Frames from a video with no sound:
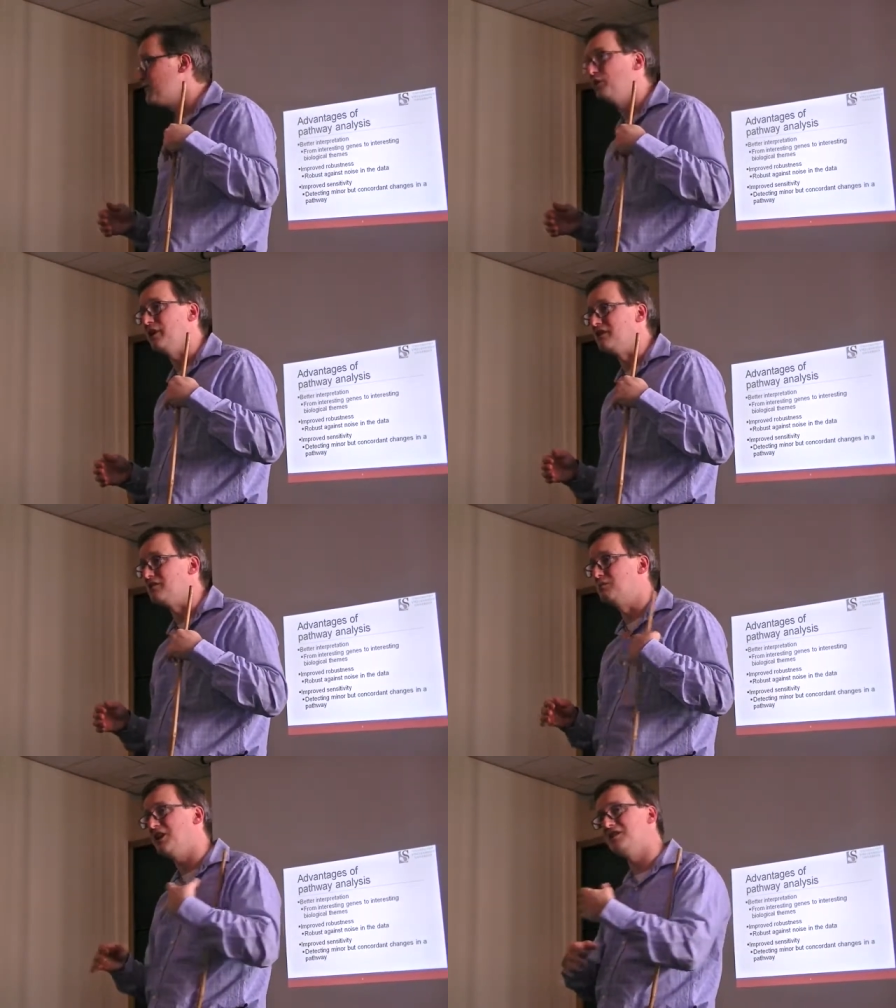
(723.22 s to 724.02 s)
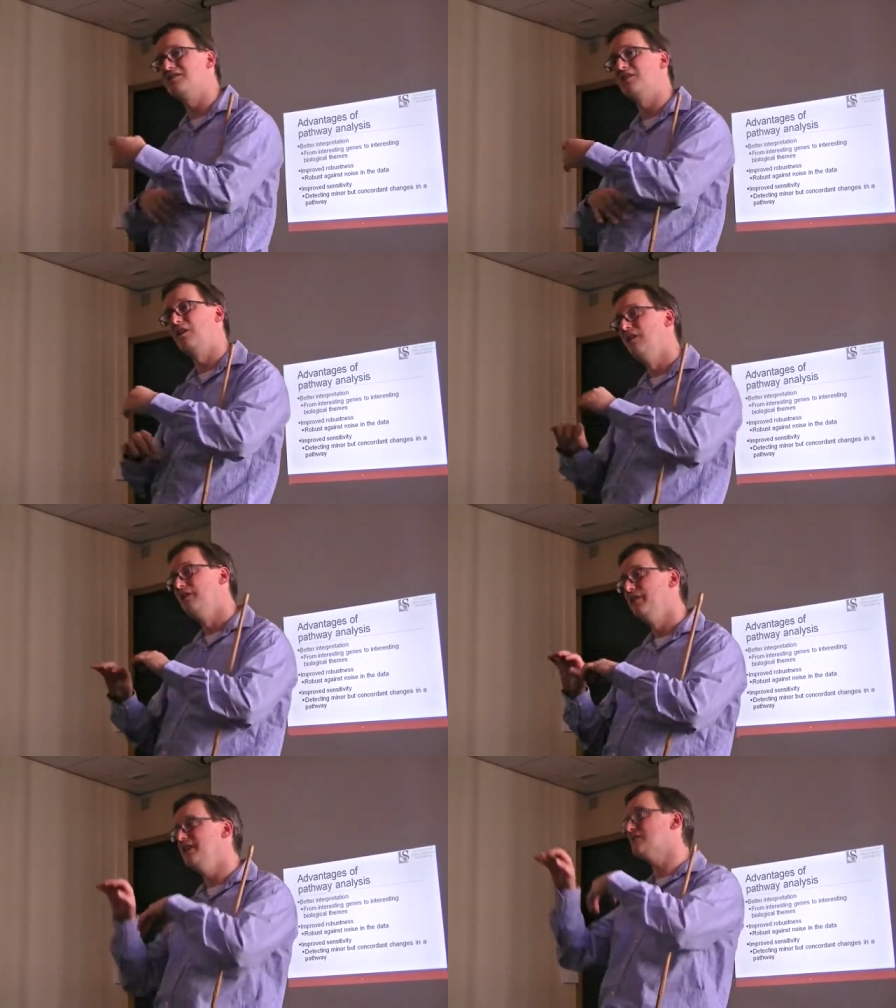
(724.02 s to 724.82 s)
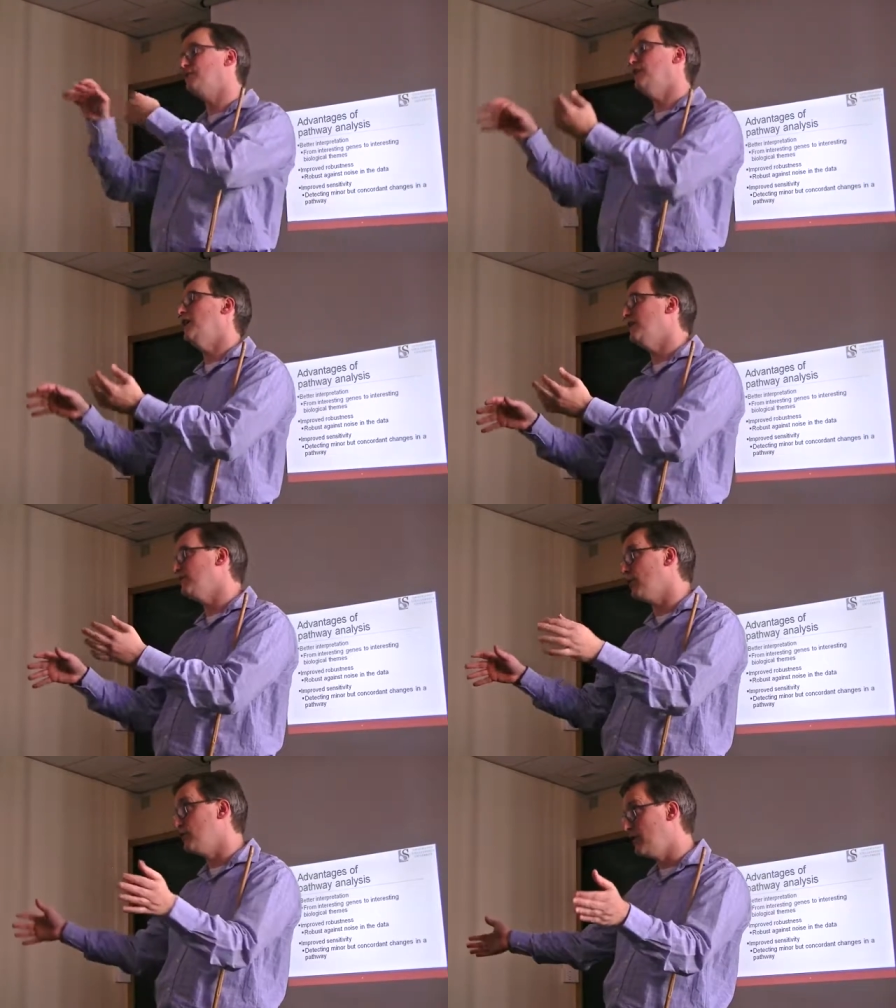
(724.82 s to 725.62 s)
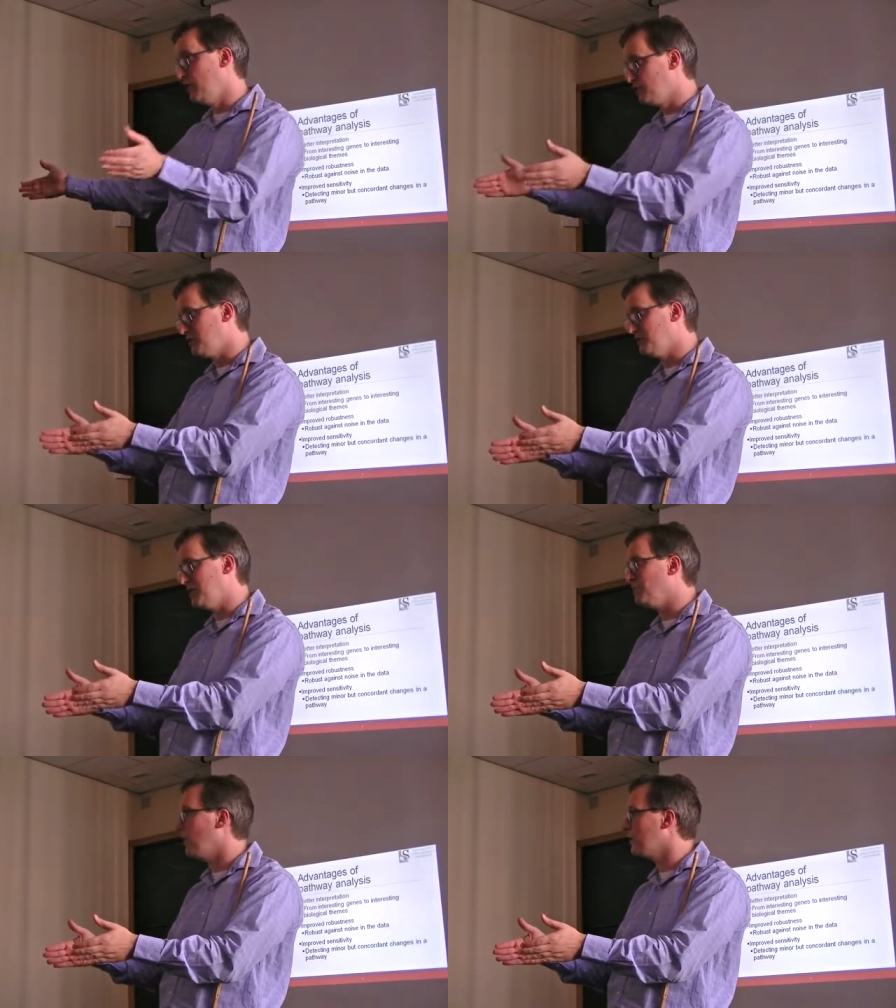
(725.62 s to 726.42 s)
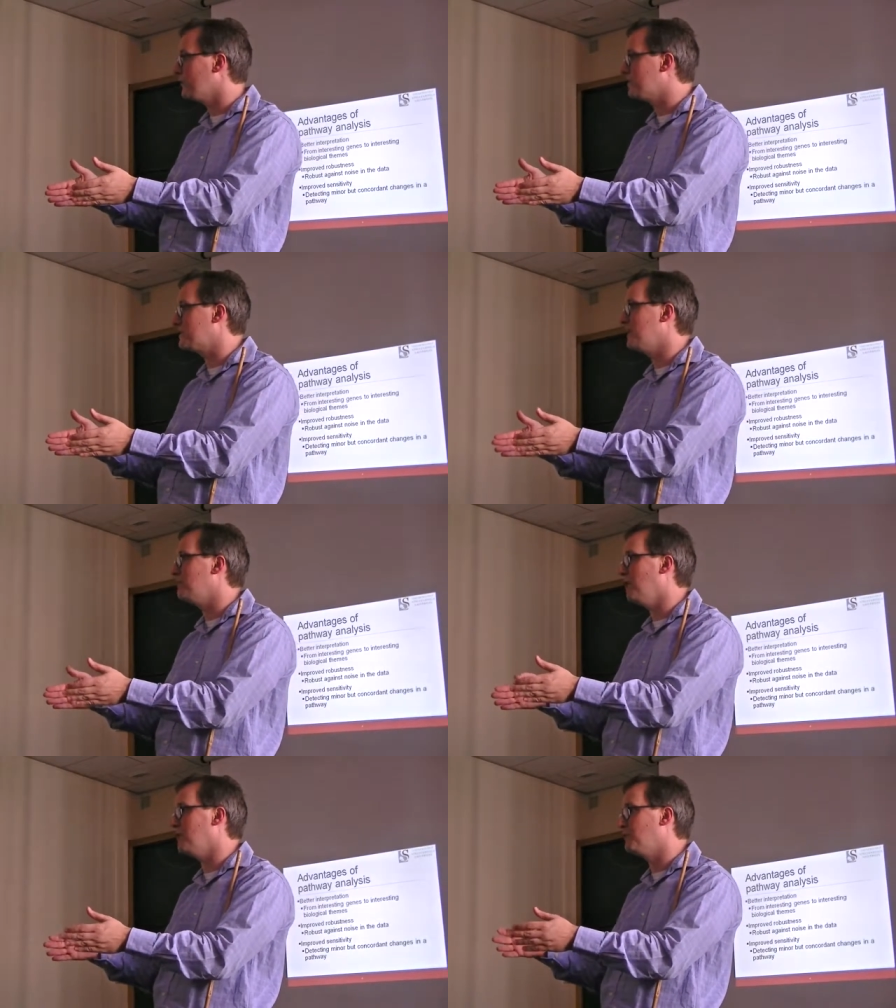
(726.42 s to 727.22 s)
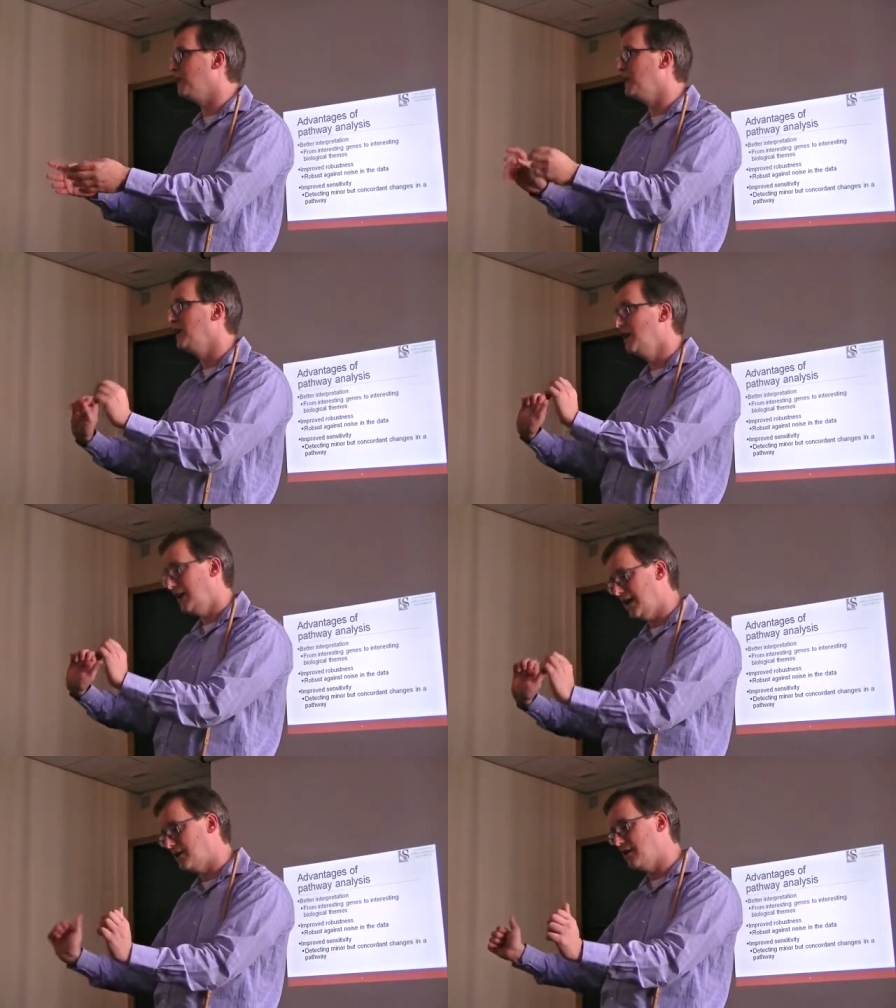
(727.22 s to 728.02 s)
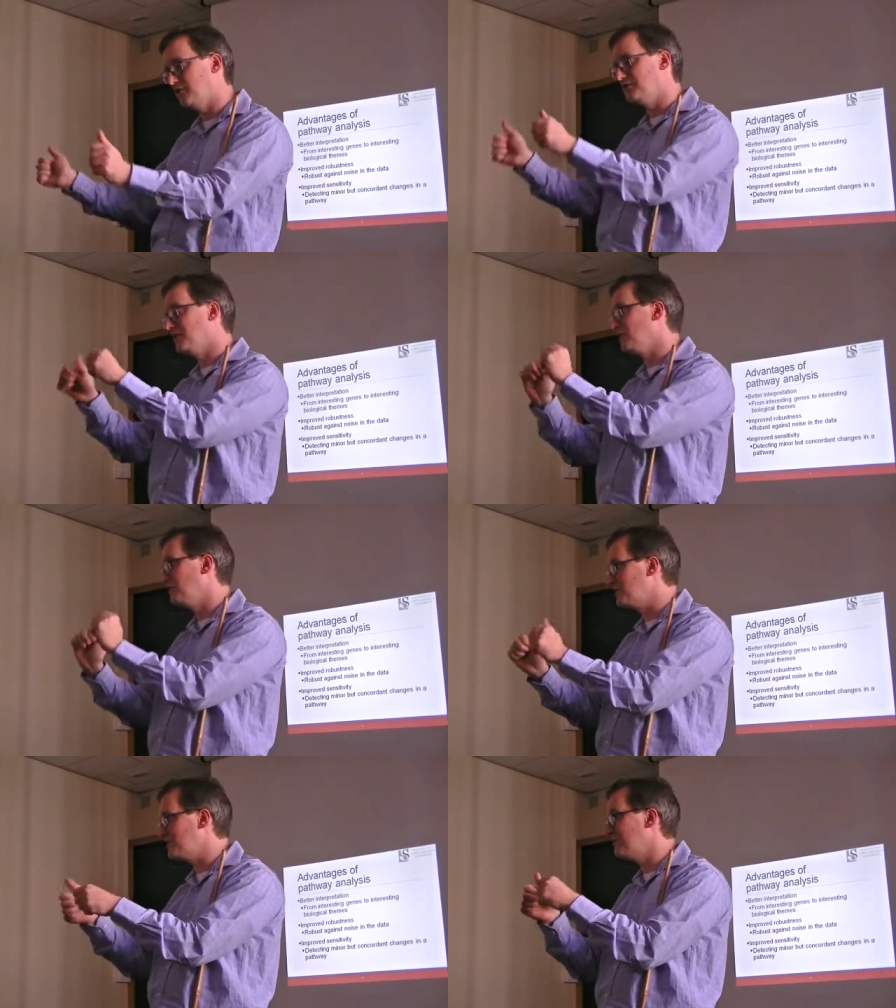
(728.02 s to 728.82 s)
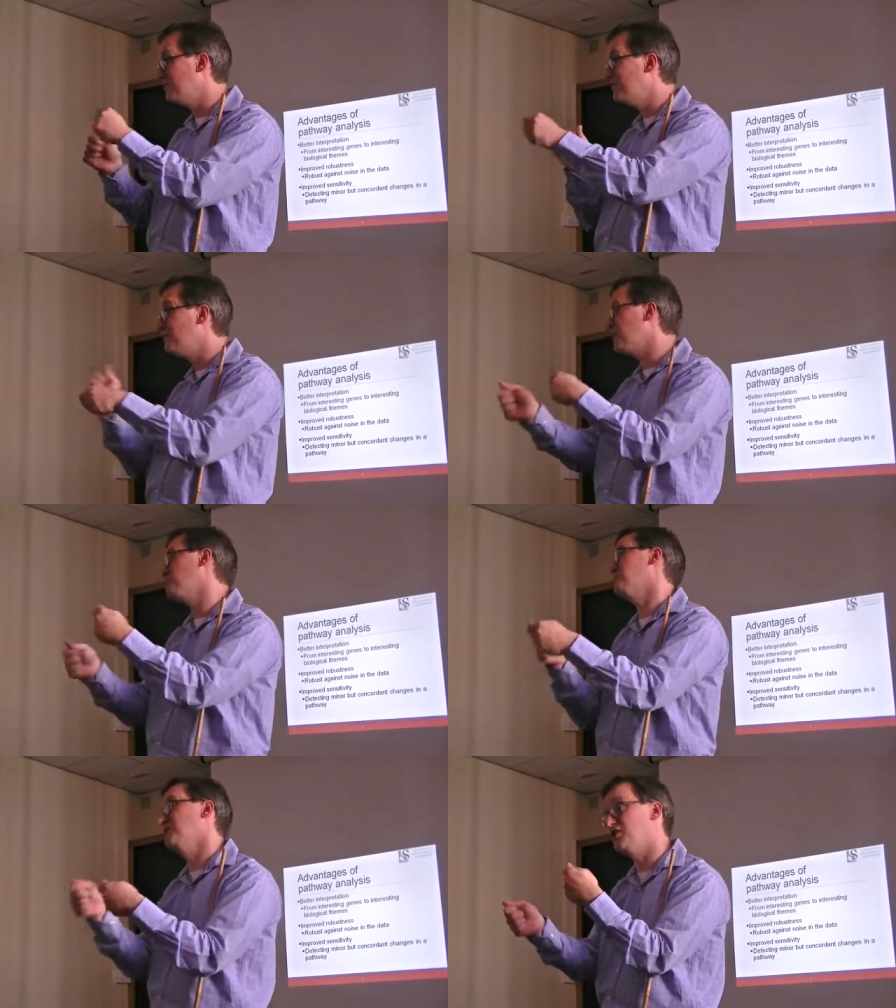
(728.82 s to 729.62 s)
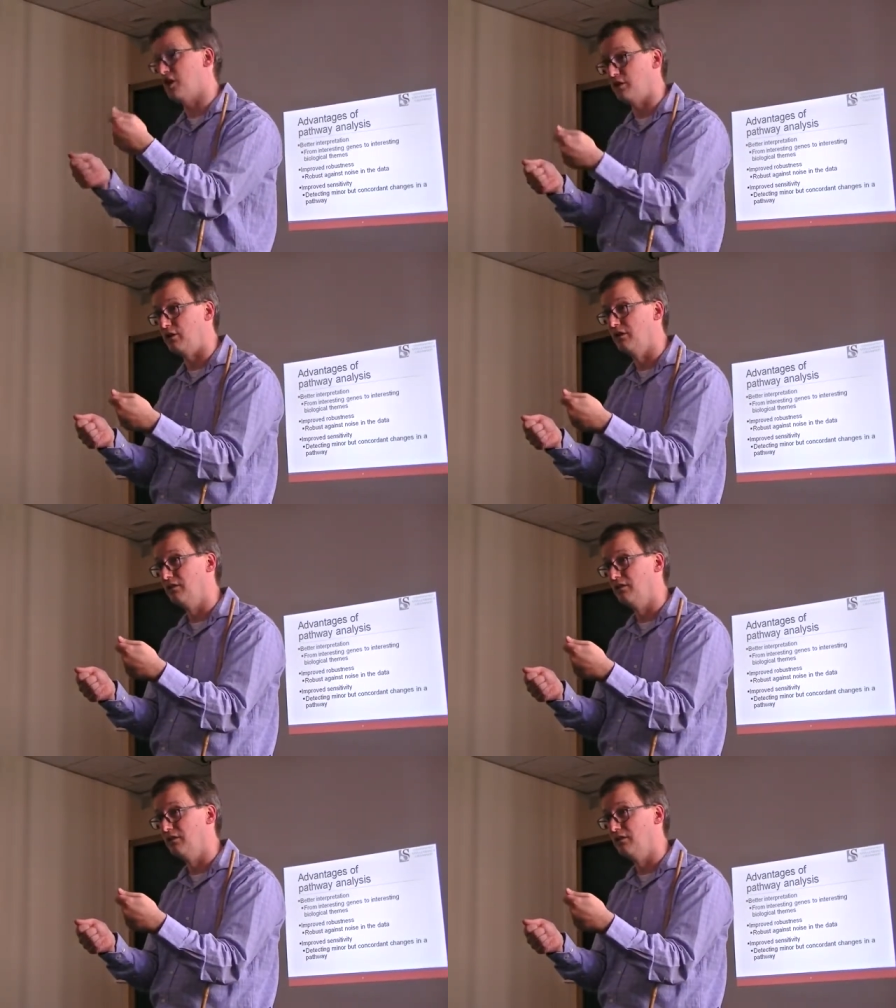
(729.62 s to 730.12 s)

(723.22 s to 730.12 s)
noise, because these 5 are known to be part of the same pathway, and their signals buttress each other.